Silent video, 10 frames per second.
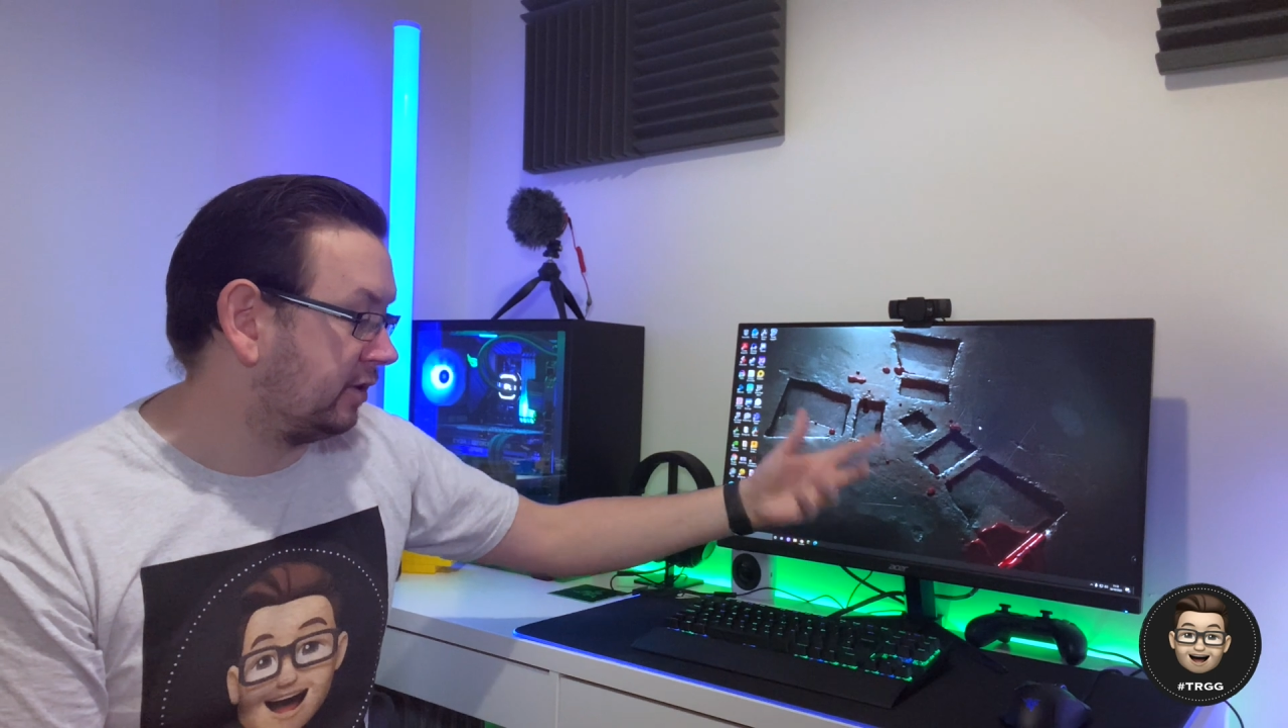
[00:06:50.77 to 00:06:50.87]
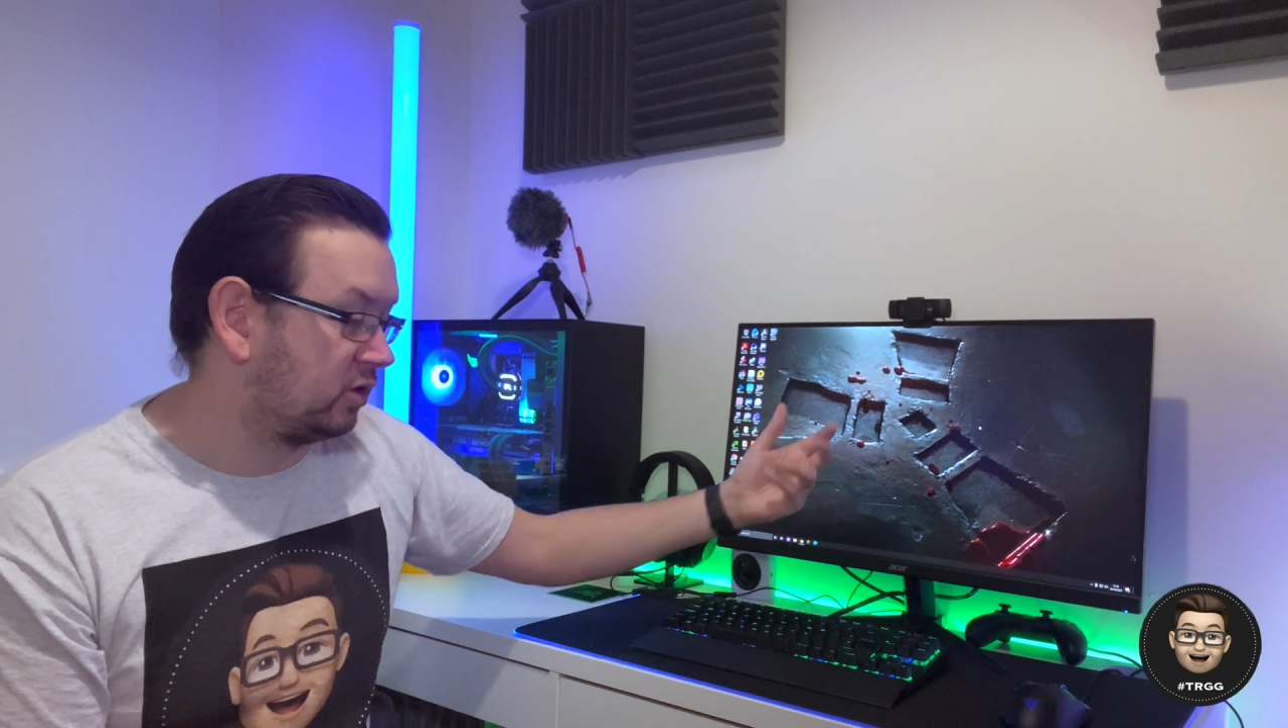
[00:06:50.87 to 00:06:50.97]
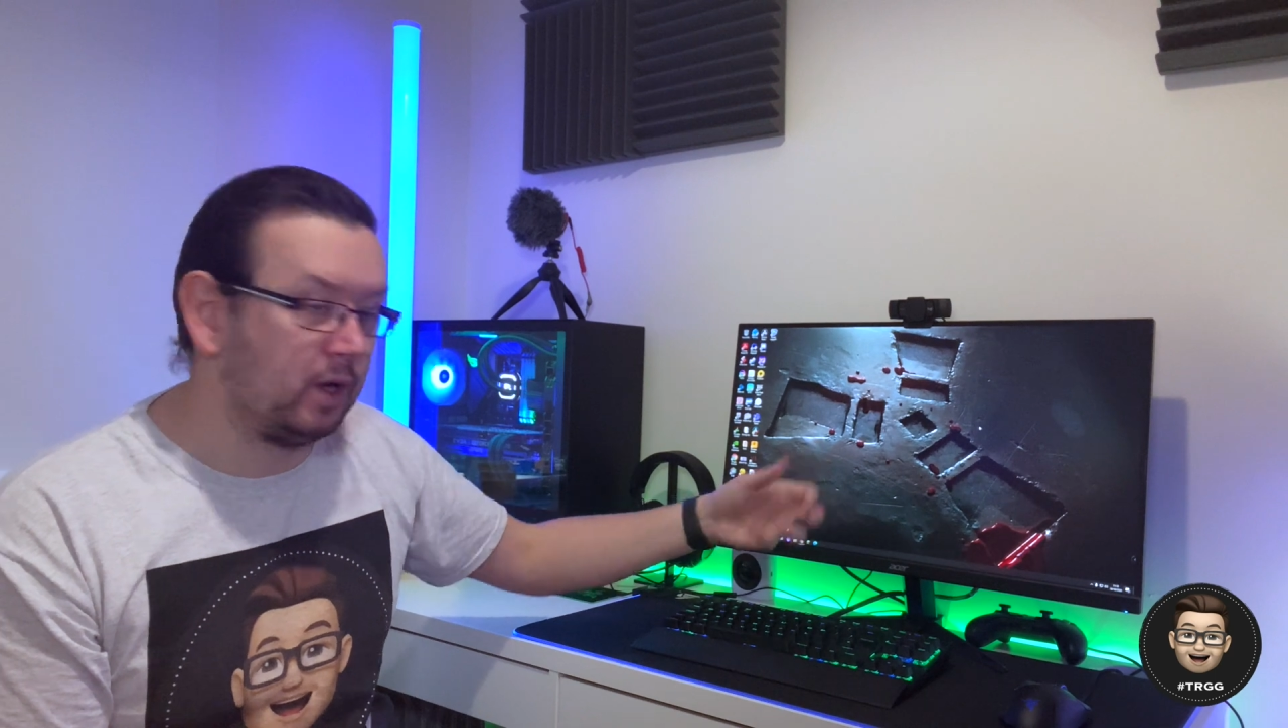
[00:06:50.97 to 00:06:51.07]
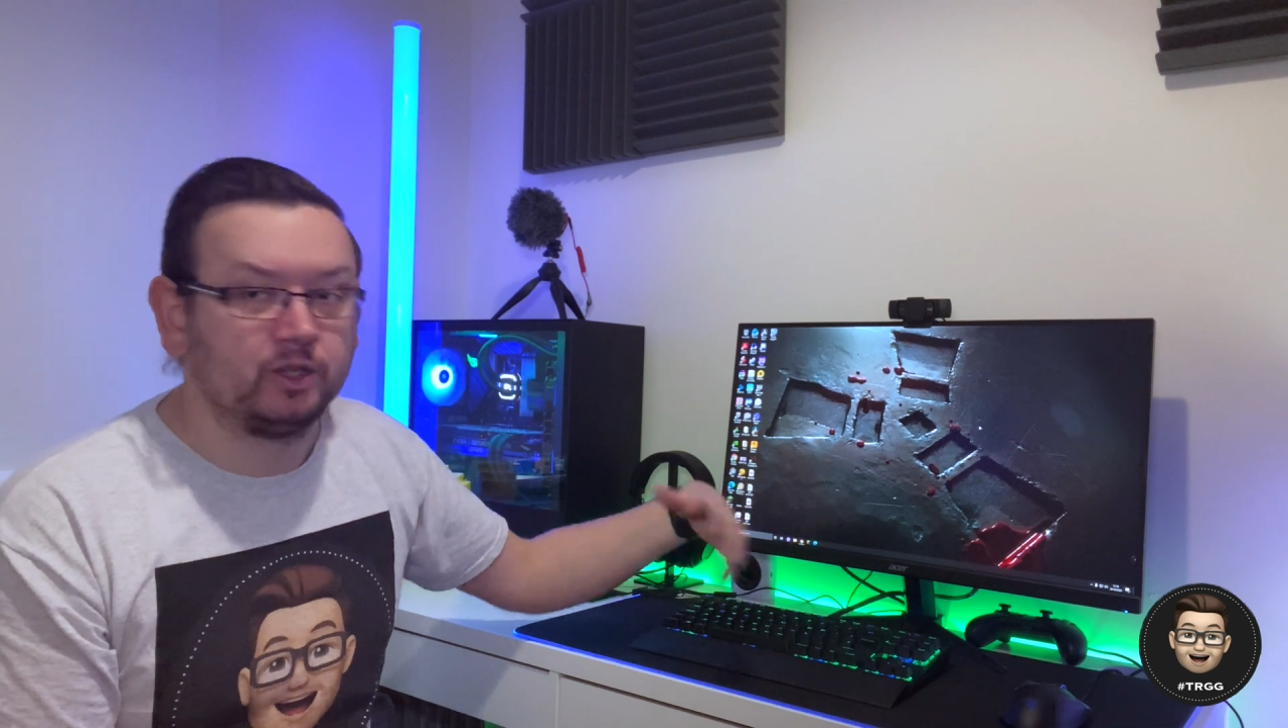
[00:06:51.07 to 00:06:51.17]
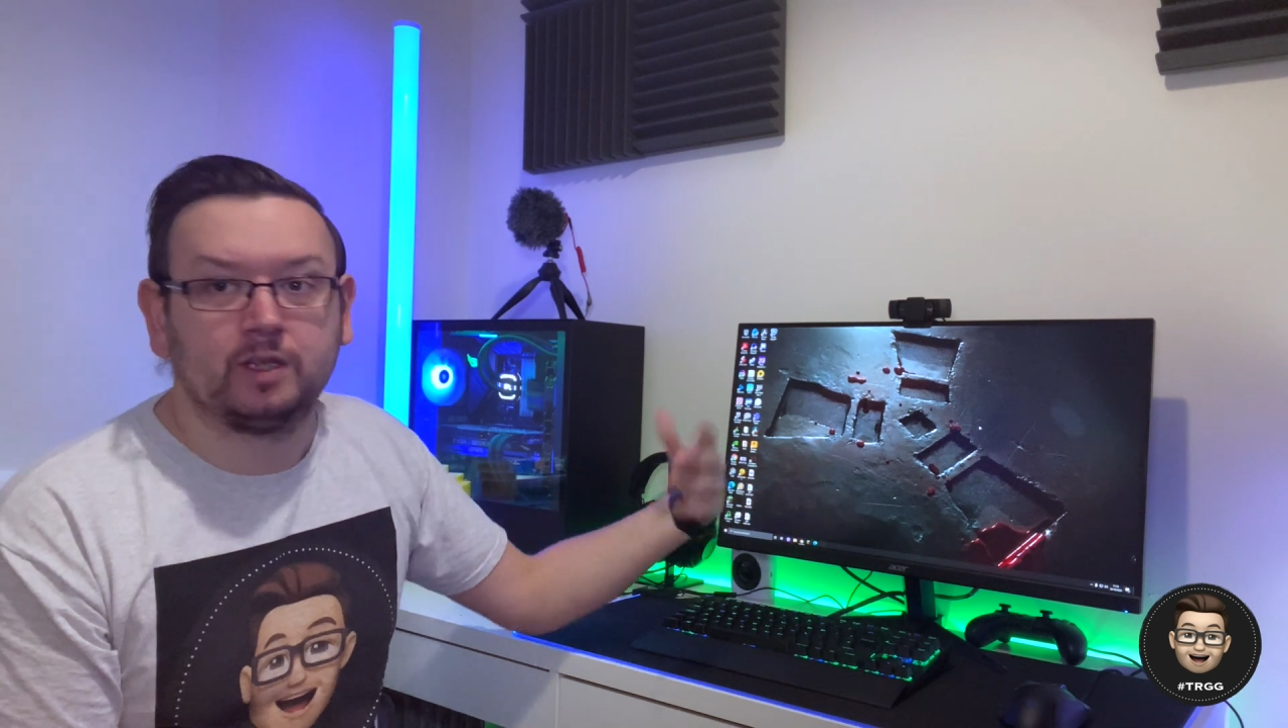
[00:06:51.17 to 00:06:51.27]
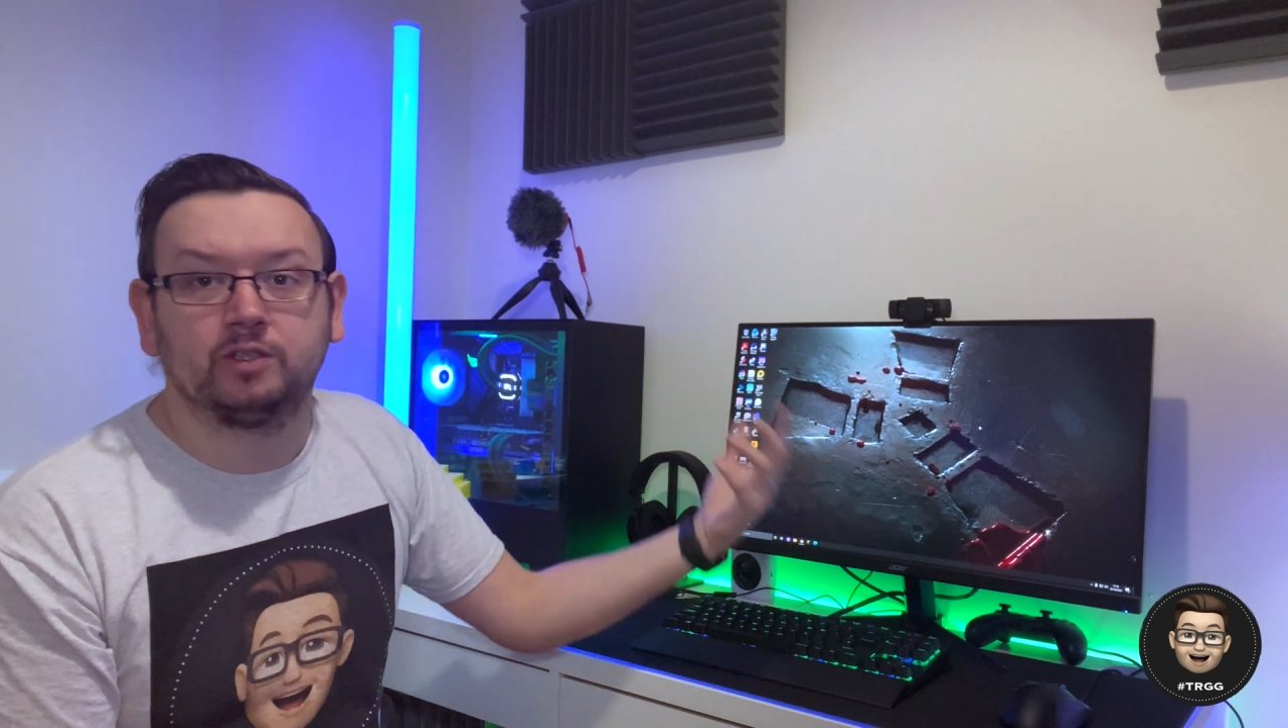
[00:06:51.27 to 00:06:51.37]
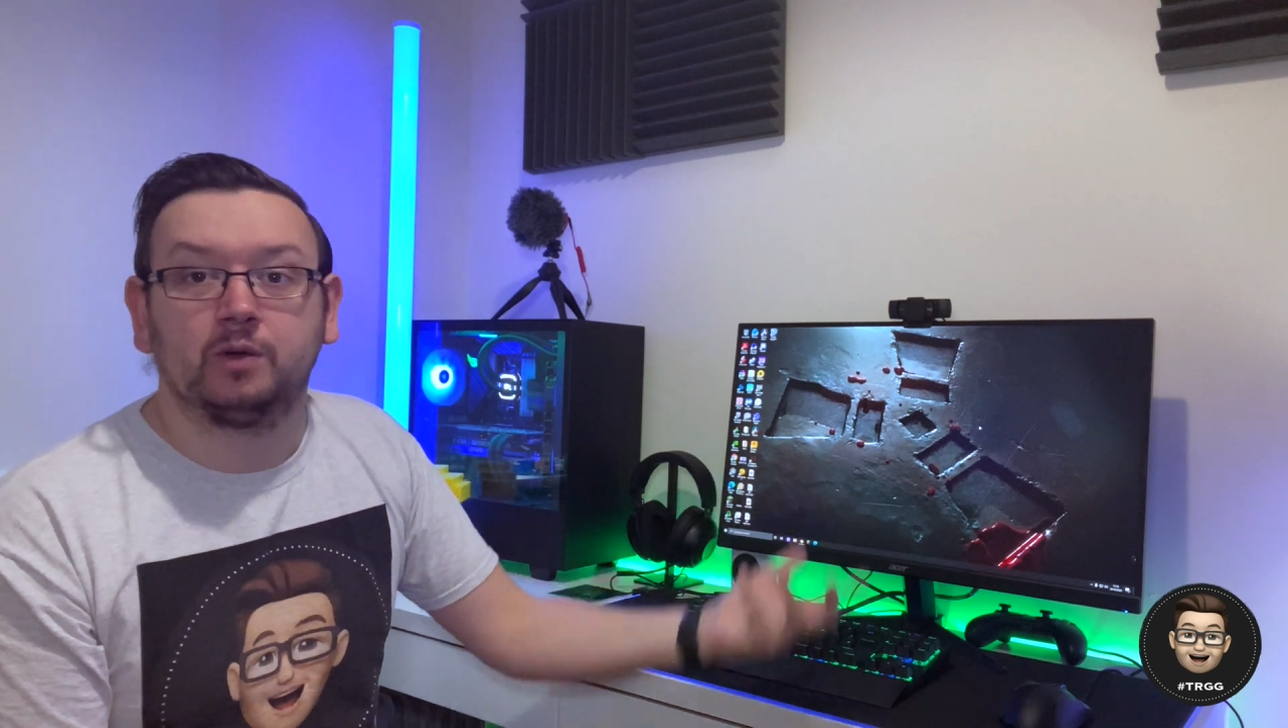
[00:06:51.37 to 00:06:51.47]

switch, there's no